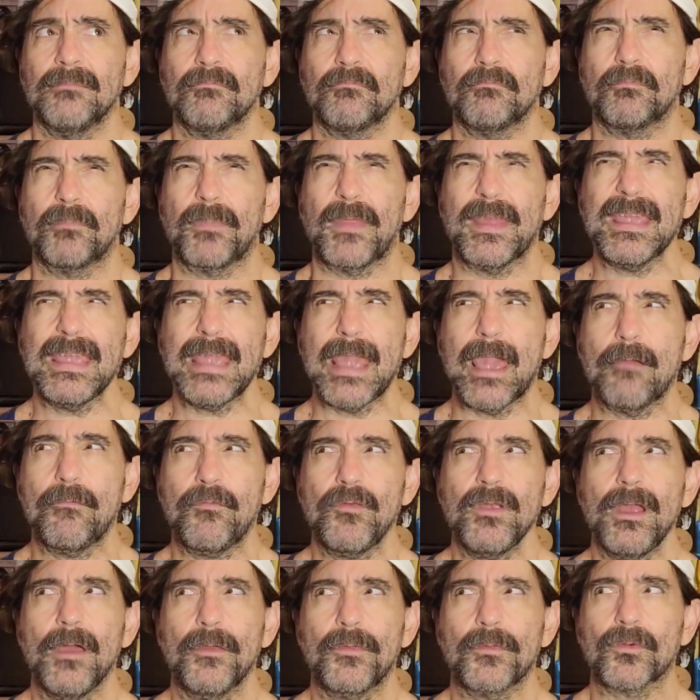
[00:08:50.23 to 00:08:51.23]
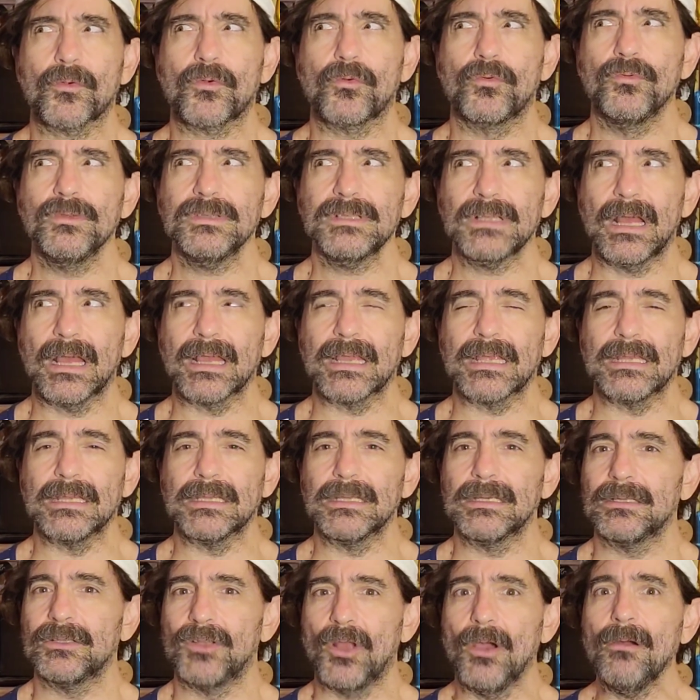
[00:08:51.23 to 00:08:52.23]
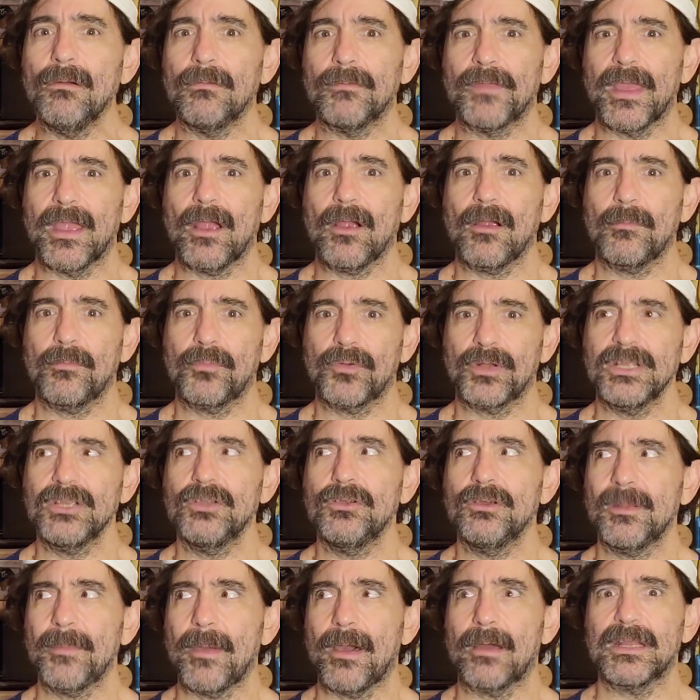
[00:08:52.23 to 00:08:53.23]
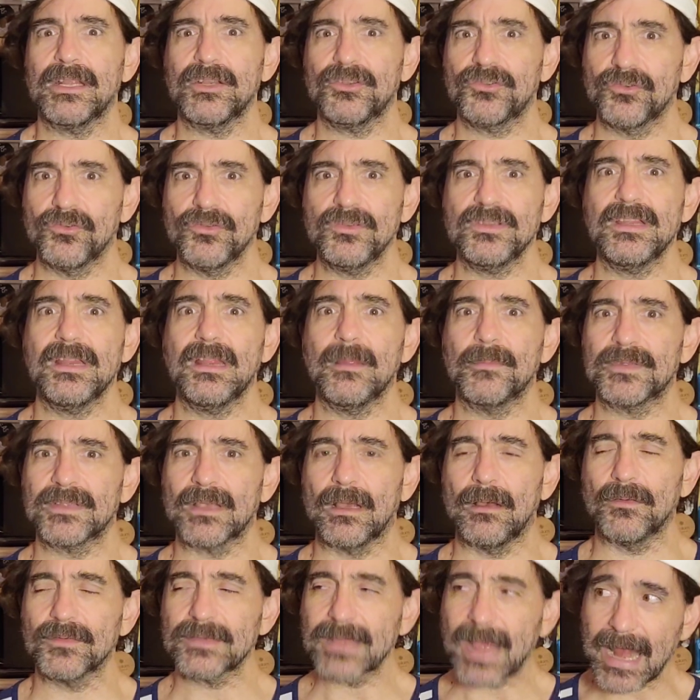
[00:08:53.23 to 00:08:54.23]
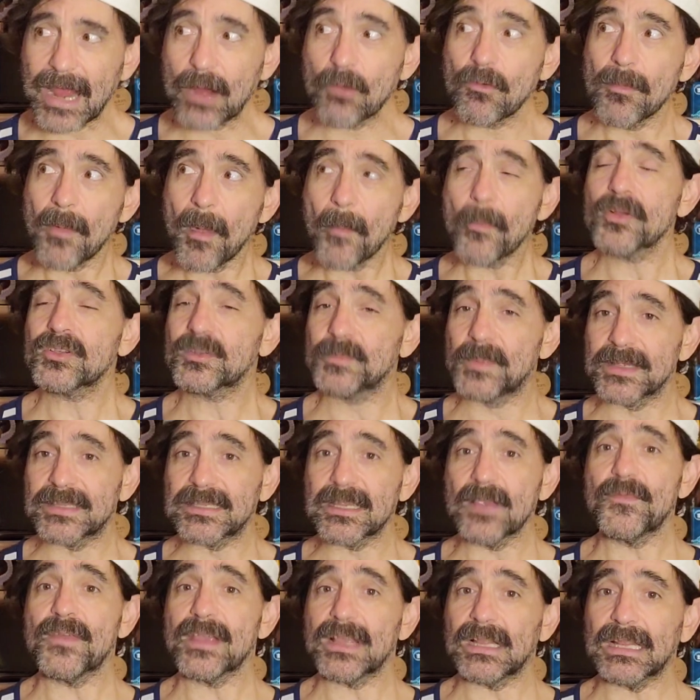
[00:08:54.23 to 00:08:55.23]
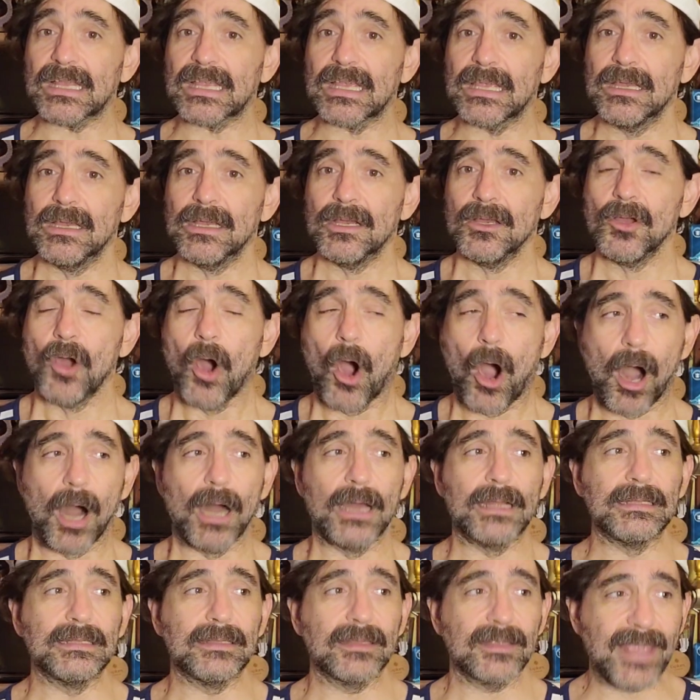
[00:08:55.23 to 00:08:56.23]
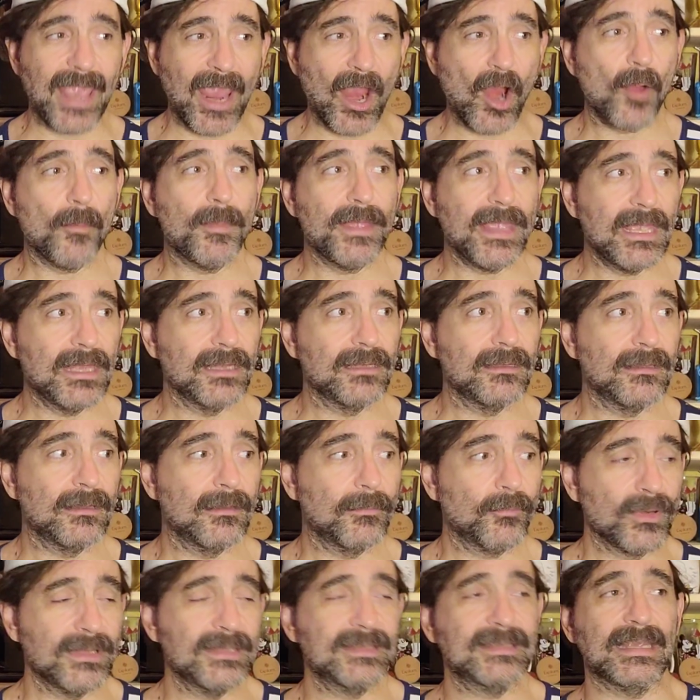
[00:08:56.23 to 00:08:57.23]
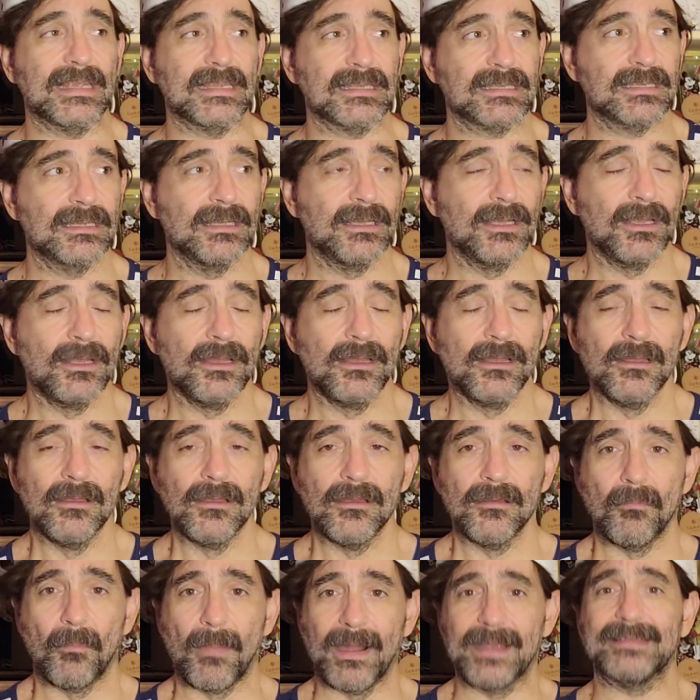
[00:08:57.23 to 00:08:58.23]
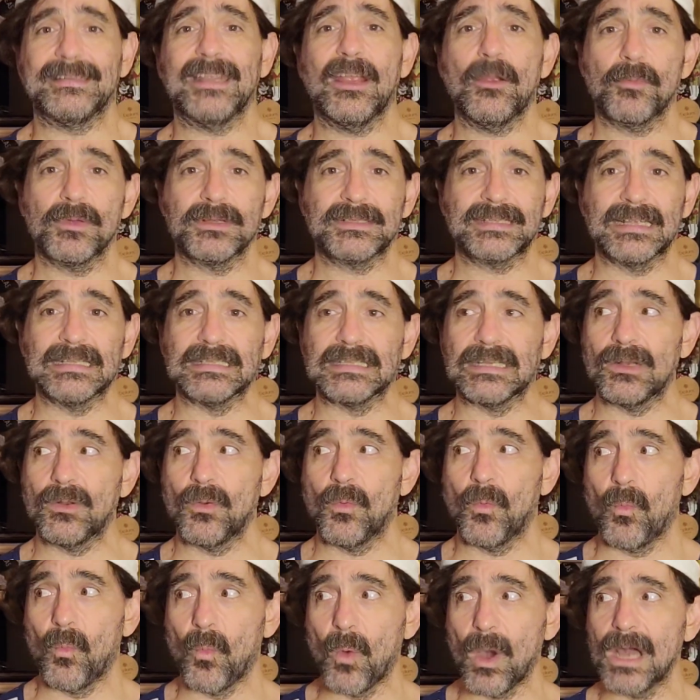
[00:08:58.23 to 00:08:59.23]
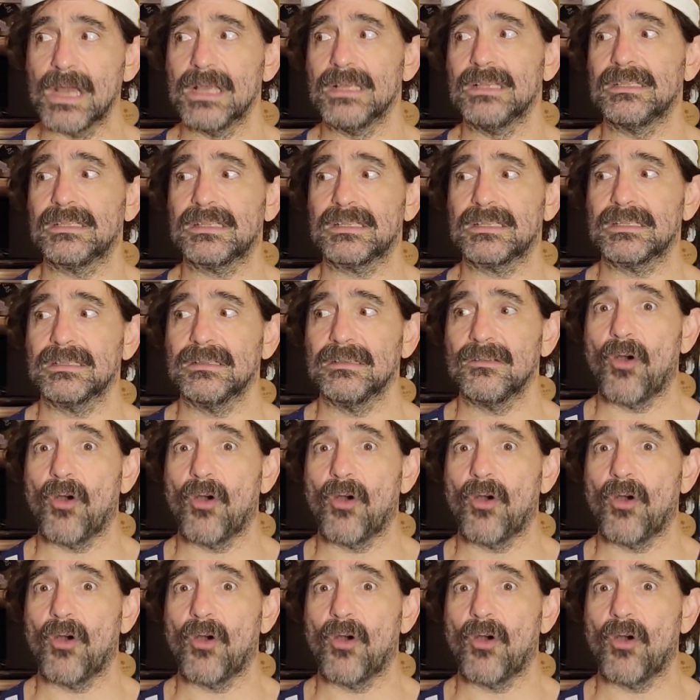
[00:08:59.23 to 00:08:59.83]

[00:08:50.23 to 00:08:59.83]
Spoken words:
I think every other cruise line, no, they are pretty good about introducing themselves. And I remember specifically on Caribbean Princess, my stateroom attendant was